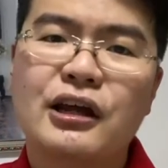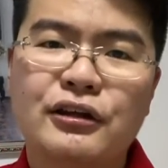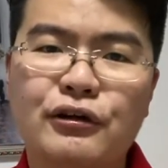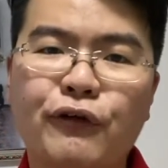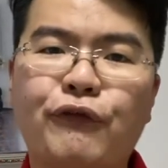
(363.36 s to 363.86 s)

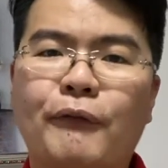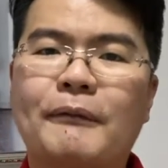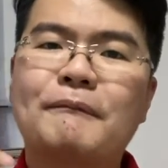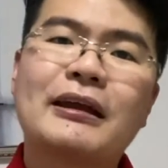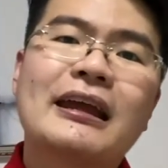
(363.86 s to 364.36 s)
you from a
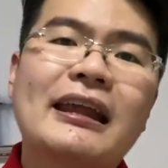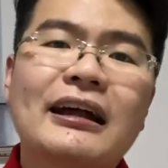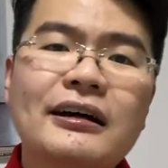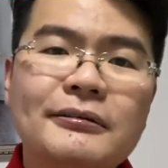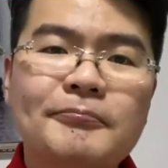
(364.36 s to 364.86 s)

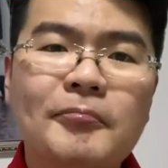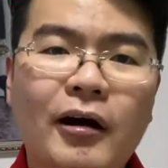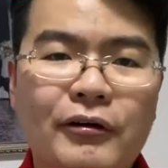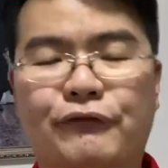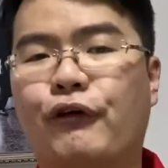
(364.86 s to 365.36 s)
beginner
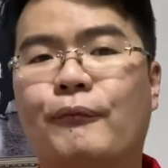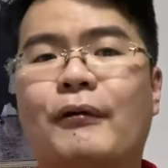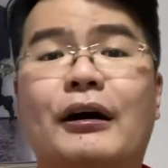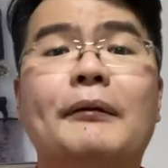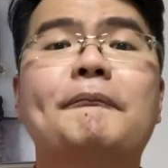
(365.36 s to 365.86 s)
from
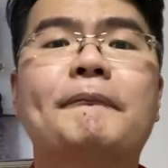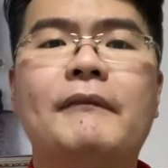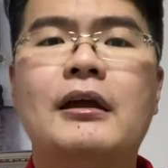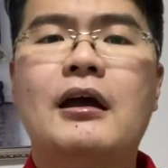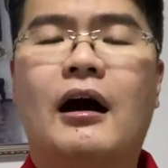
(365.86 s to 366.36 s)
a
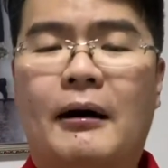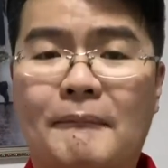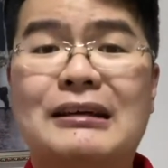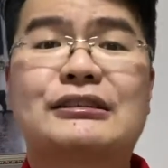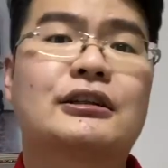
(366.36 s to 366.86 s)

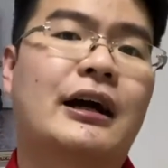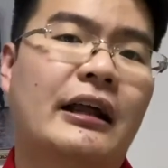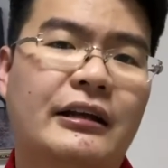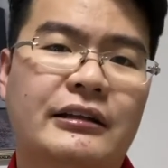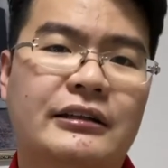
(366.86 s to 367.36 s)
master
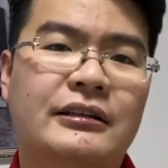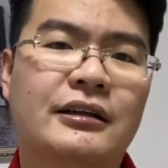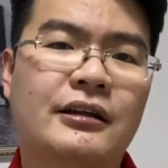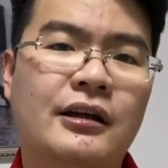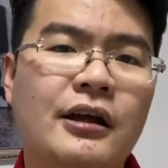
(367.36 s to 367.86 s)
gardener.
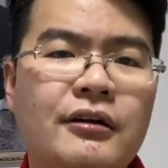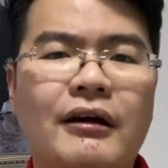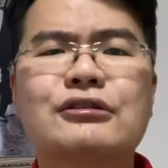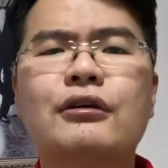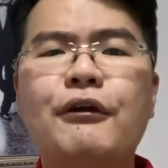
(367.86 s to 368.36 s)

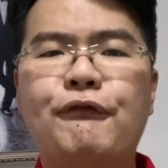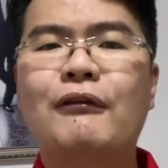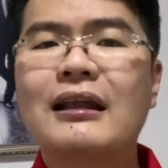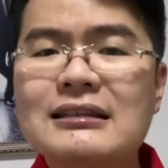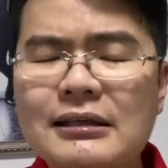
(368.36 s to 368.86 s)
Right, so if you
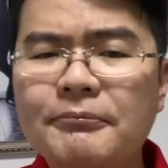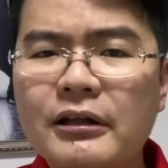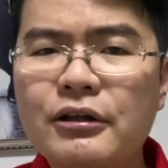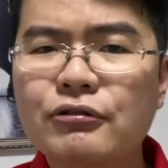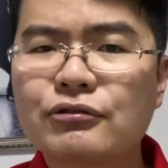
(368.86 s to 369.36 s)
learned
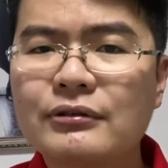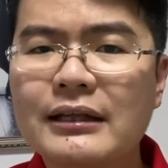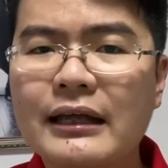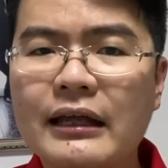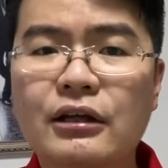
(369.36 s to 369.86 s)
something new
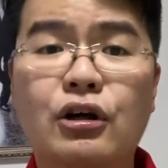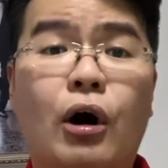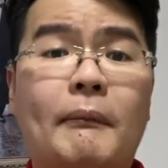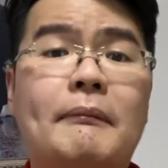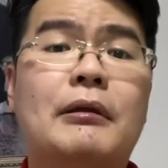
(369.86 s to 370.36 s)
today,
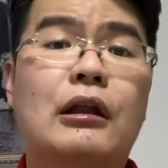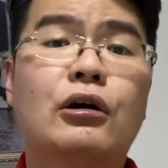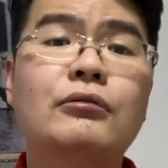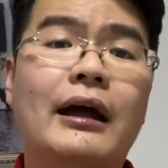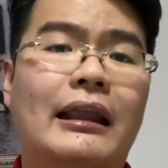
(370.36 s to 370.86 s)
comment
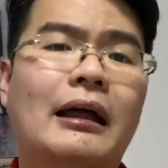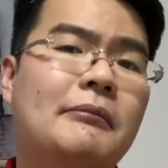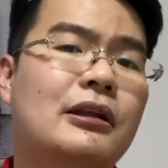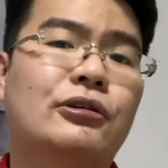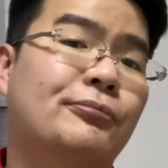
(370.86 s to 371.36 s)
below and let
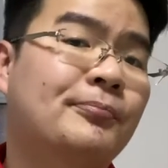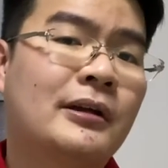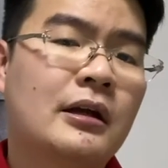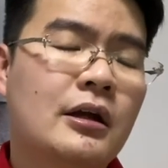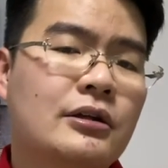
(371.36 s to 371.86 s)
me know.
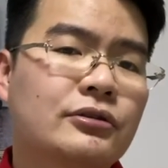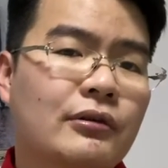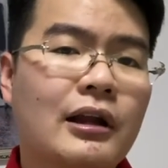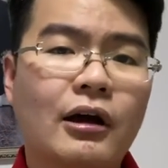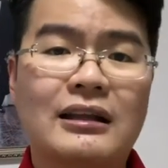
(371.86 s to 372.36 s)
So
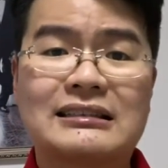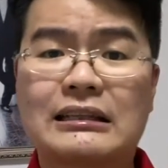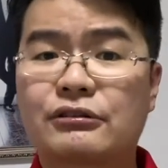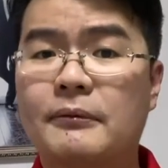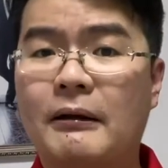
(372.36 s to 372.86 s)
click on the
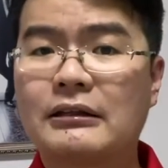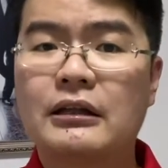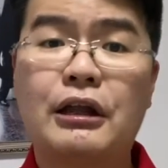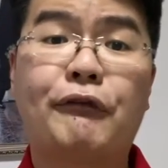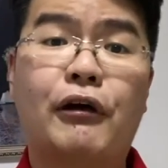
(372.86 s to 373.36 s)
subscribe button
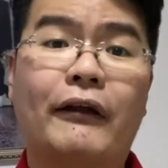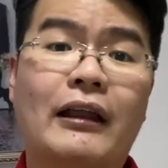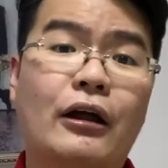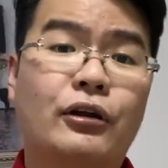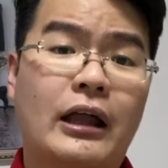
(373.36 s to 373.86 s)
if you have
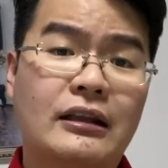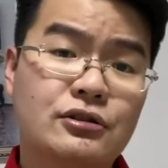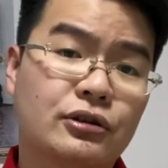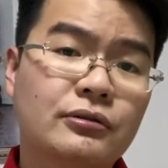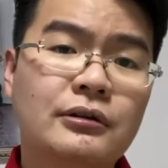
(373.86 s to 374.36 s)
not done
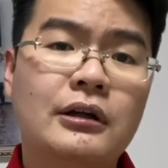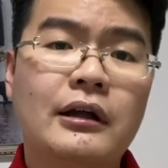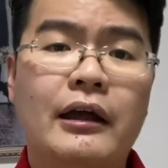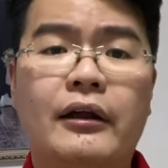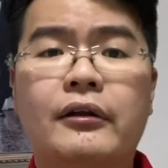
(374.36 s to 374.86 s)
so.
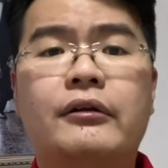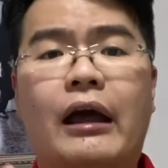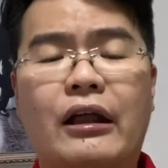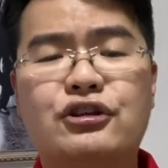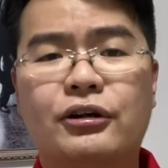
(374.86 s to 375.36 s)

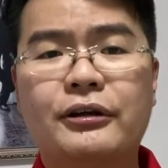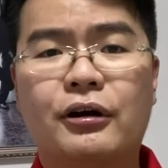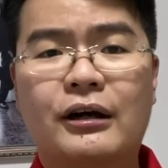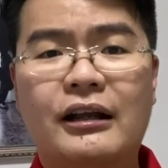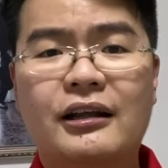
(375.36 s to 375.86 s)
Enjoy
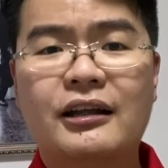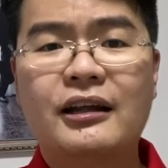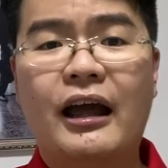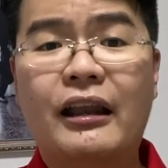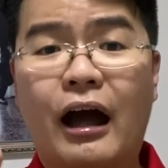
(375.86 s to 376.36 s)
your gardening
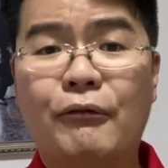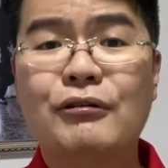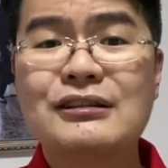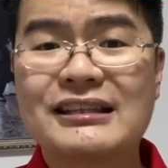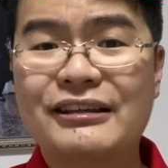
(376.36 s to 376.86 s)
and I
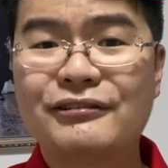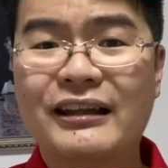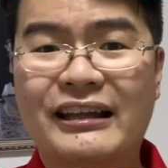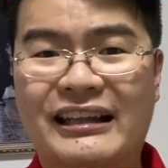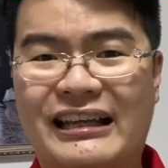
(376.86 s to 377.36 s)
will see you
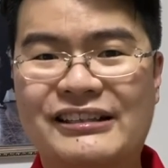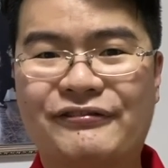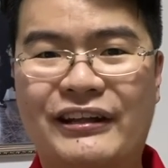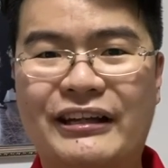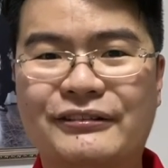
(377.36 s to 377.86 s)
in the next
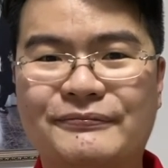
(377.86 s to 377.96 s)
video.